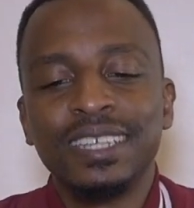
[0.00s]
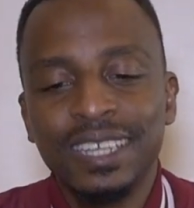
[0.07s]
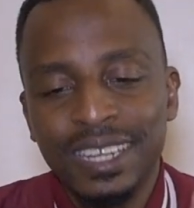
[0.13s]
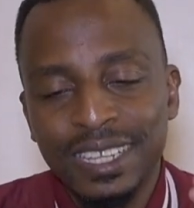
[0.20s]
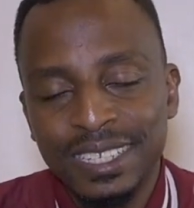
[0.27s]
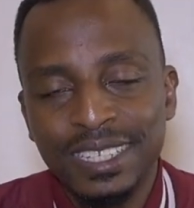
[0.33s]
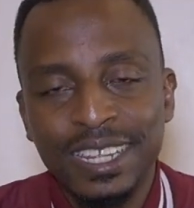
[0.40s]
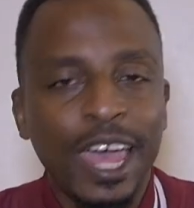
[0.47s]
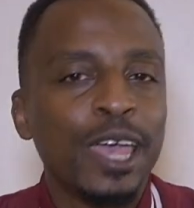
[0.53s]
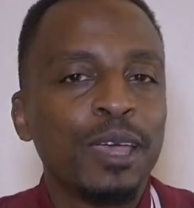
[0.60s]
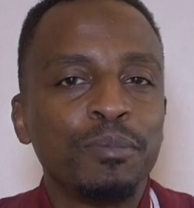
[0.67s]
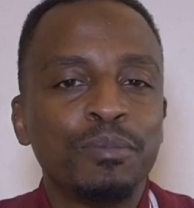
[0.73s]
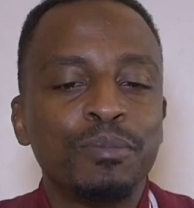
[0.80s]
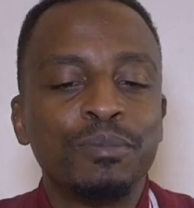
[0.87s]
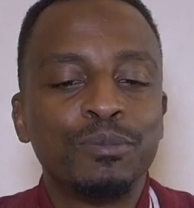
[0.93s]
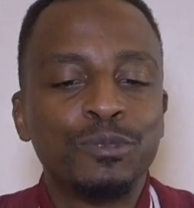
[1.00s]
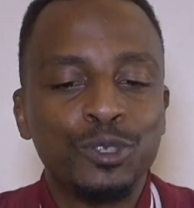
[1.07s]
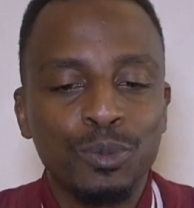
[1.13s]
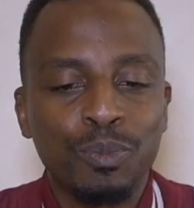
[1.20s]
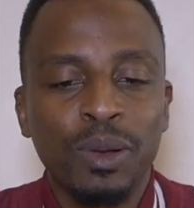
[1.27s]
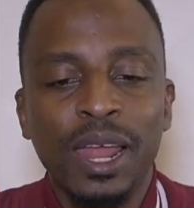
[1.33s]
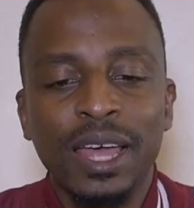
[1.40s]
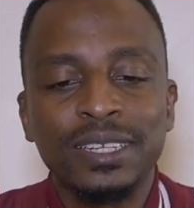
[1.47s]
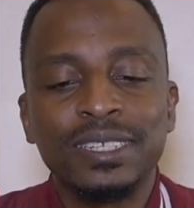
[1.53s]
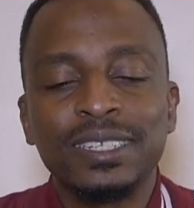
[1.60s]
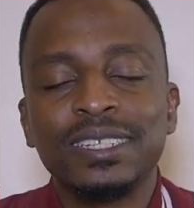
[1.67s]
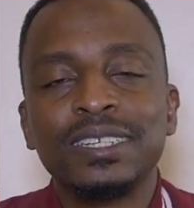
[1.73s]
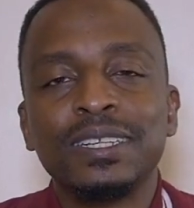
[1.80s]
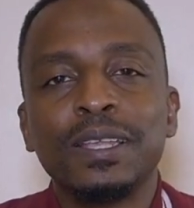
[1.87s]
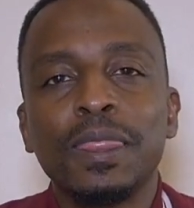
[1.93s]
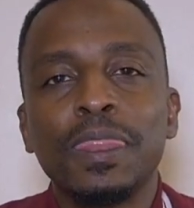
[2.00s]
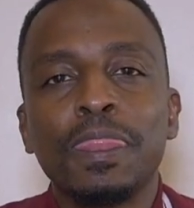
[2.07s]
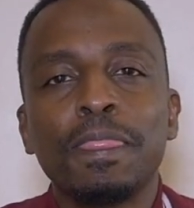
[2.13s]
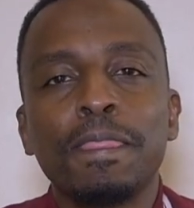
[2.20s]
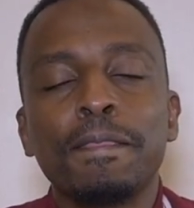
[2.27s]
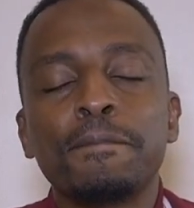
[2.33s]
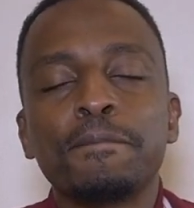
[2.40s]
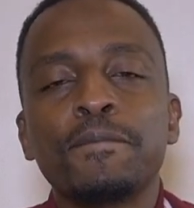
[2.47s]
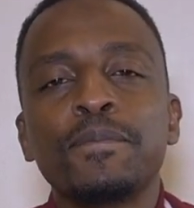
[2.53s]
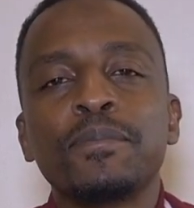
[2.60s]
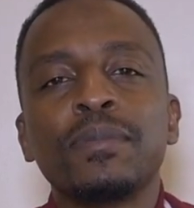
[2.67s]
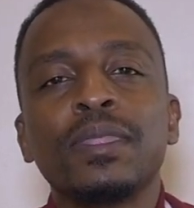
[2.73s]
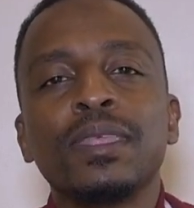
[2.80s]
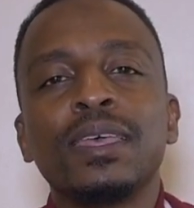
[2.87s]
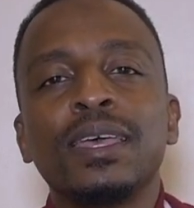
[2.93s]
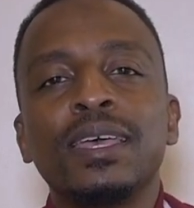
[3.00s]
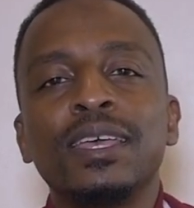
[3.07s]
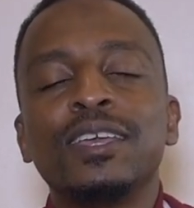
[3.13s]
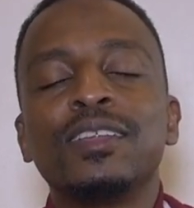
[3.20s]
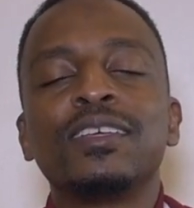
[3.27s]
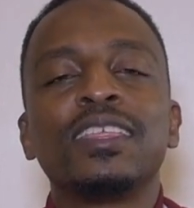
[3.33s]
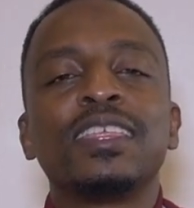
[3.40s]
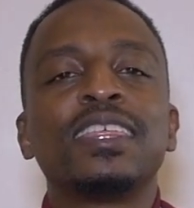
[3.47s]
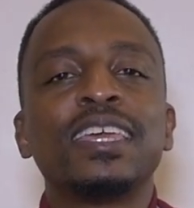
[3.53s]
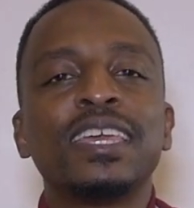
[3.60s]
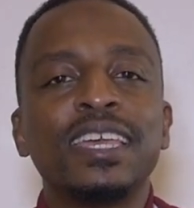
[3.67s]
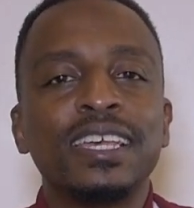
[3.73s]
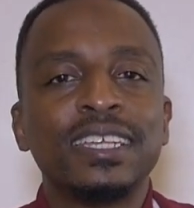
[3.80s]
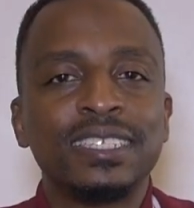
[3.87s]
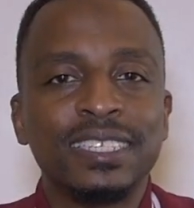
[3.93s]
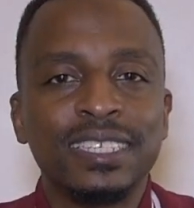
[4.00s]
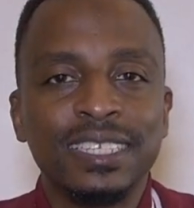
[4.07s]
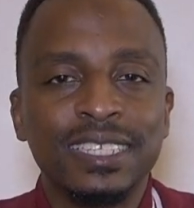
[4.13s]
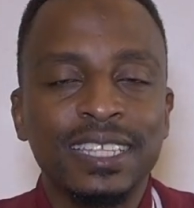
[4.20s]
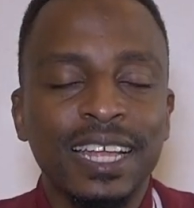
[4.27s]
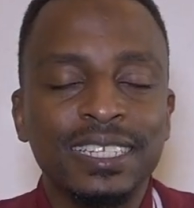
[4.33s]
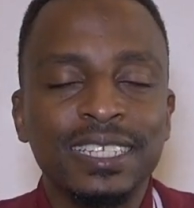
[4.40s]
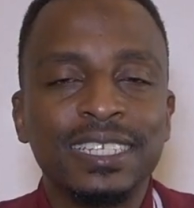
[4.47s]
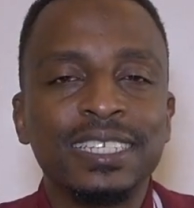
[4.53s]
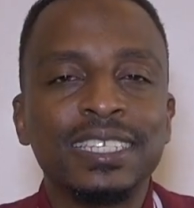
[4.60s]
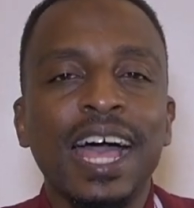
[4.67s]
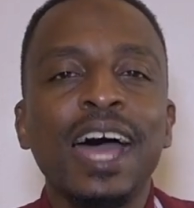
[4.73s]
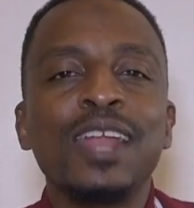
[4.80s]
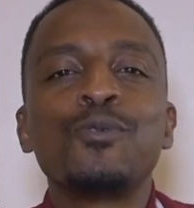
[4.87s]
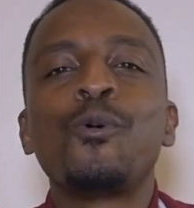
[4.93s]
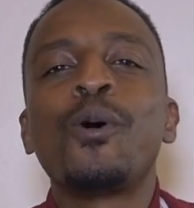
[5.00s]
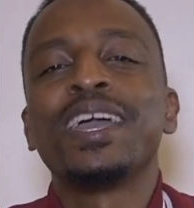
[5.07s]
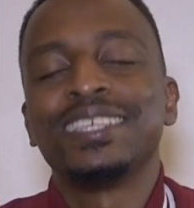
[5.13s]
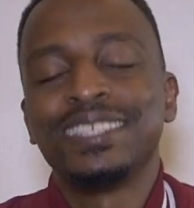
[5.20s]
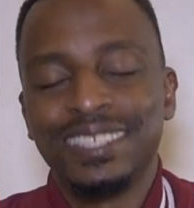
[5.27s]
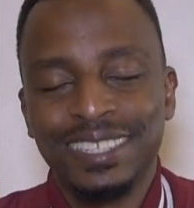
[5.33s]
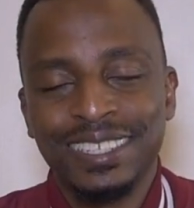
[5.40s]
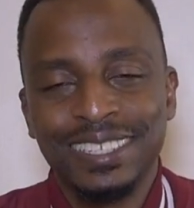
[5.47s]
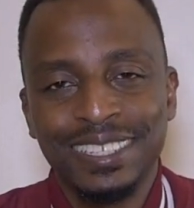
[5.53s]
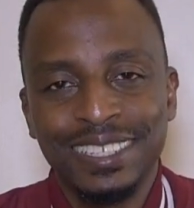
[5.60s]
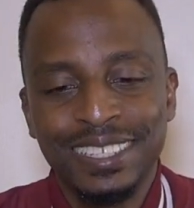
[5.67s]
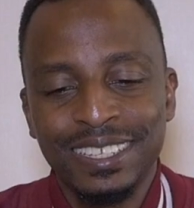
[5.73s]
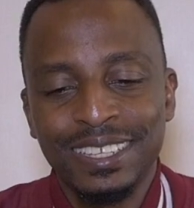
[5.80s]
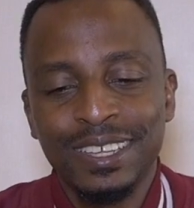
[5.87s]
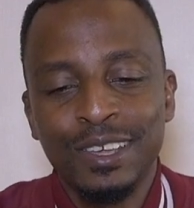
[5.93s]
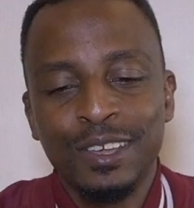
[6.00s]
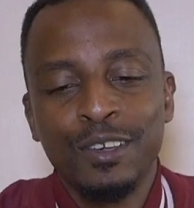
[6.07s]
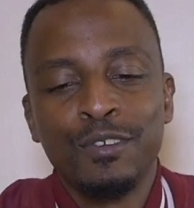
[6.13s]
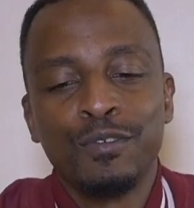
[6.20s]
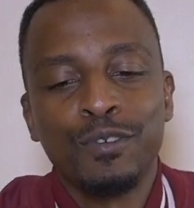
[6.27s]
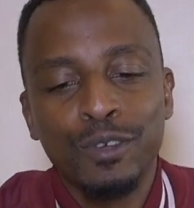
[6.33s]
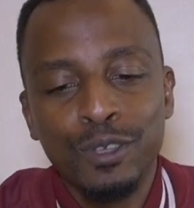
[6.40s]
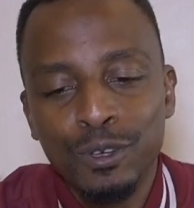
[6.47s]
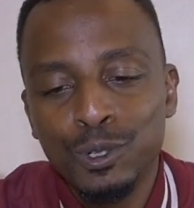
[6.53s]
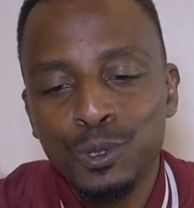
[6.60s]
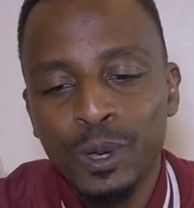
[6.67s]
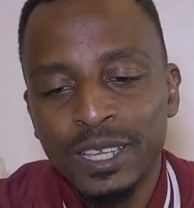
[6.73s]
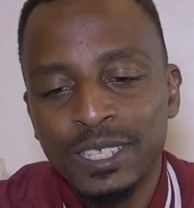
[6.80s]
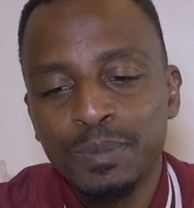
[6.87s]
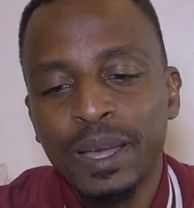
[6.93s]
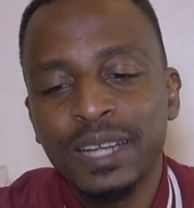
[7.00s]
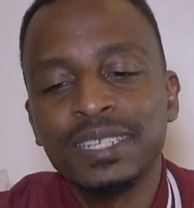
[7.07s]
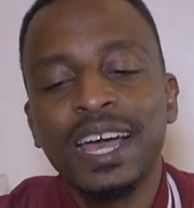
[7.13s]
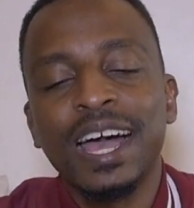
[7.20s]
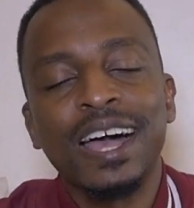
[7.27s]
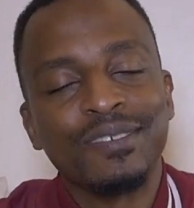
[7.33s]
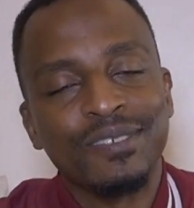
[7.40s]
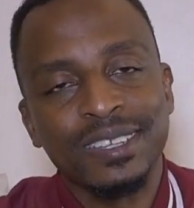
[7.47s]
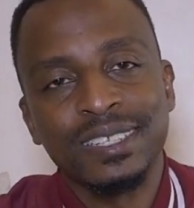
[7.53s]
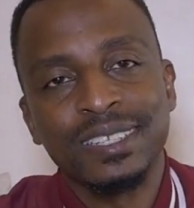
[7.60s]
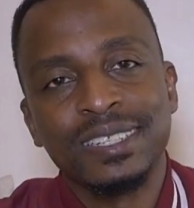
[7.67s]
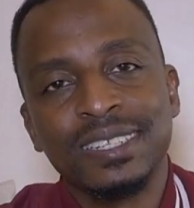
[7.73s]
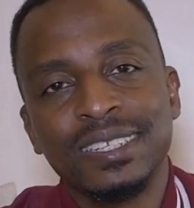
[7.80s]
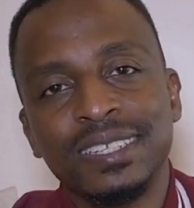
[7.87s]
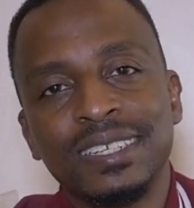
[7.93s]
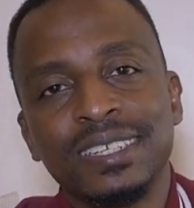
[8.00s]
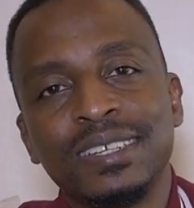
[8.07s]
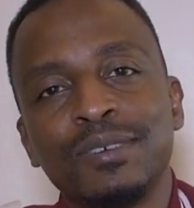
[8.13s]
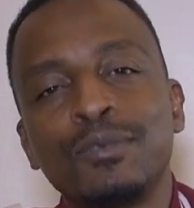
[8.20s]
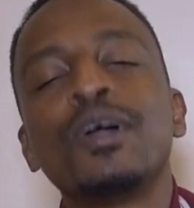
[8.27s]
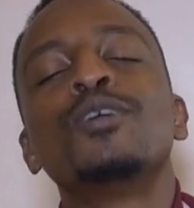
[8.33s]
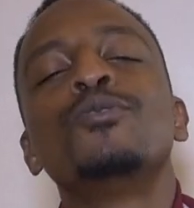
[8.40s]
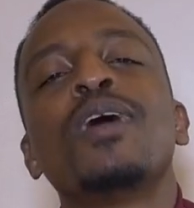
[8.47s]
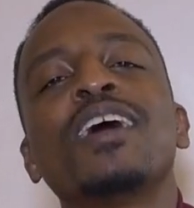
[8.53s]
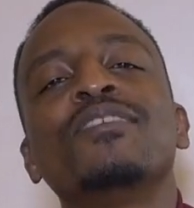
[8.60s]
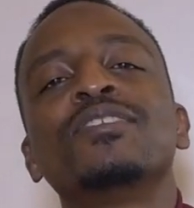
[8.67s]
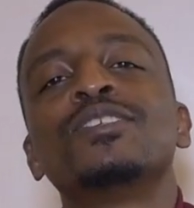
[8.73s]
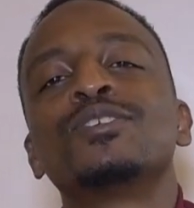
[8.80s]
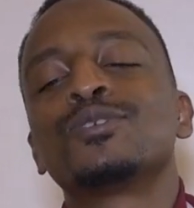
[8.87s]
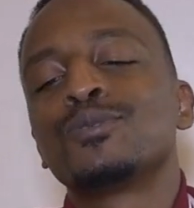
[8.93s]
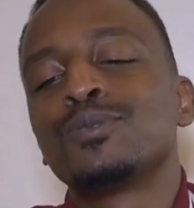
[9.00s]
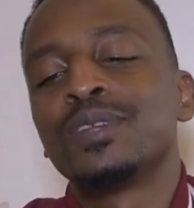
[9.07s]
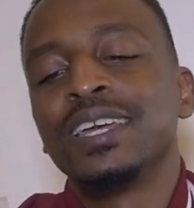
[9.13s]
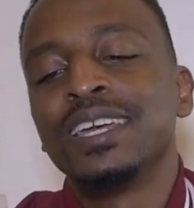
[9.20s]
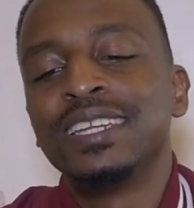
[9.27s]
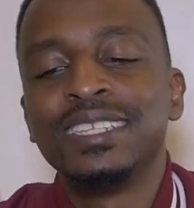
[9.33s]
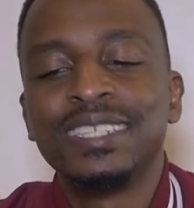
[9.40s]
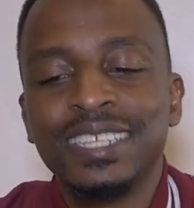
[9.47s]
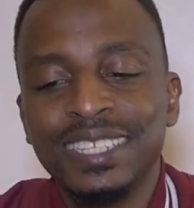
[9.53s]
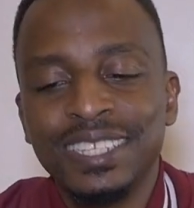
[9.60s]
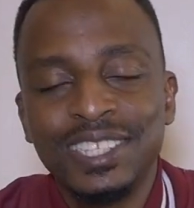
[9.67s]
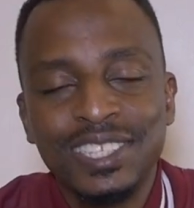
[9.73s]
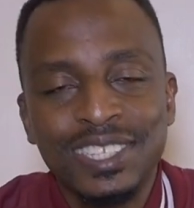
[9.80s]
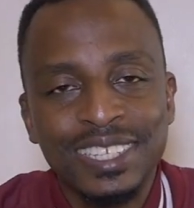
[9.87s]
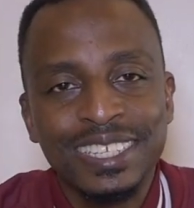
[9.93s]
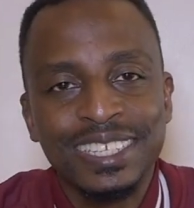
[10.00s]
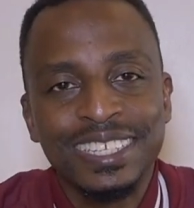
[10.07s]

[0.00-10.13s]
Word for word: It is time to plant. You know, the thing is, is that it is unwise for you to expect a harvest where you haven't sown any seeds.